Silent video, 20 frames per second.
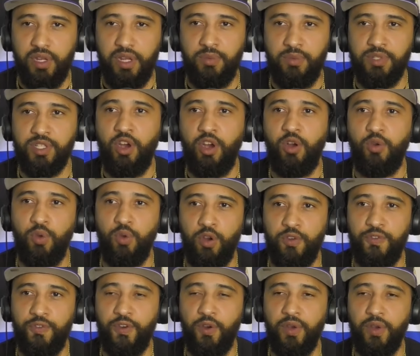It was called Woke
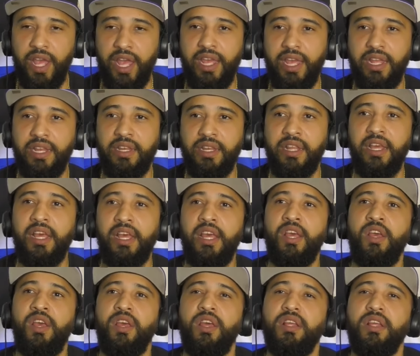Foke, and
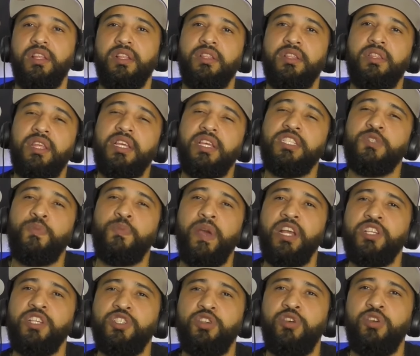this
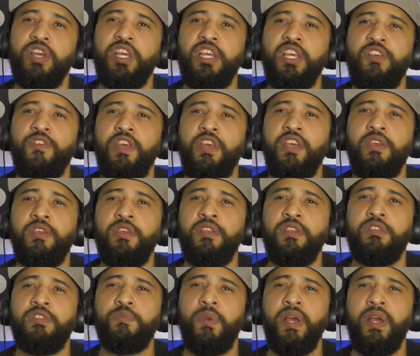special he he
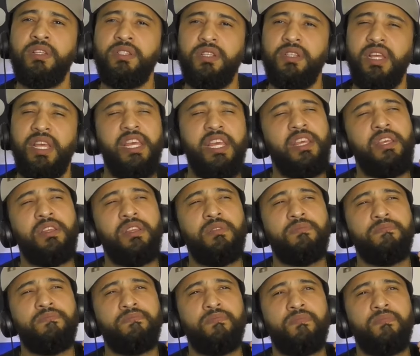special he